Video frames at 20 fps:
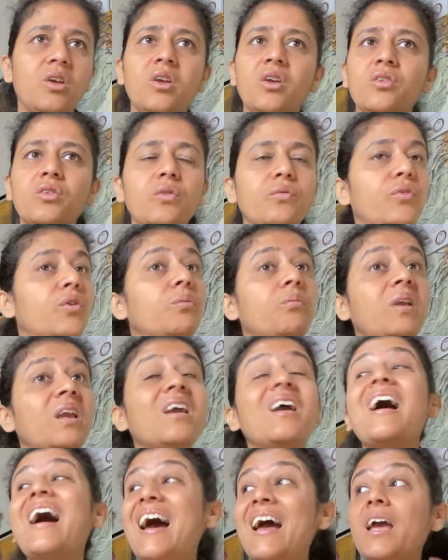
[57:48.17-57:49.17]
So for me,
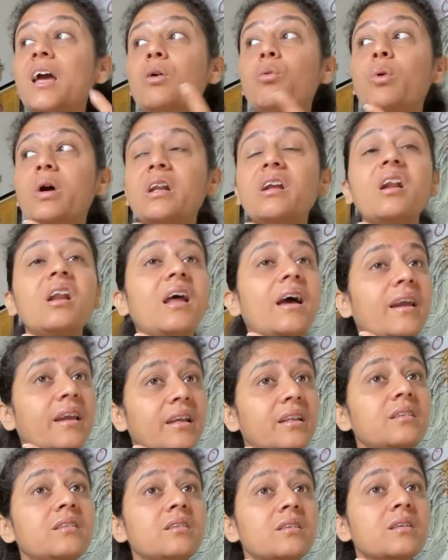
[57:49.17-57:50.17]
I have one
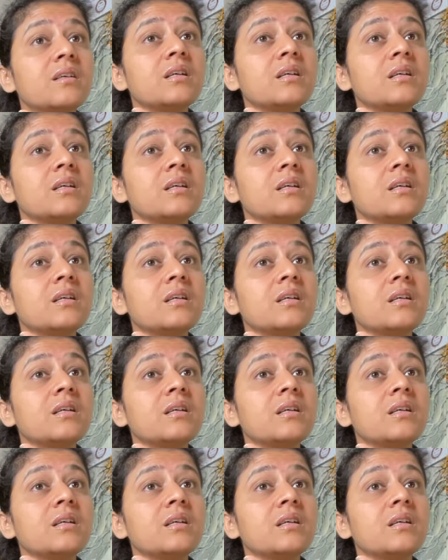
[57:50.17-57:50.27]
client.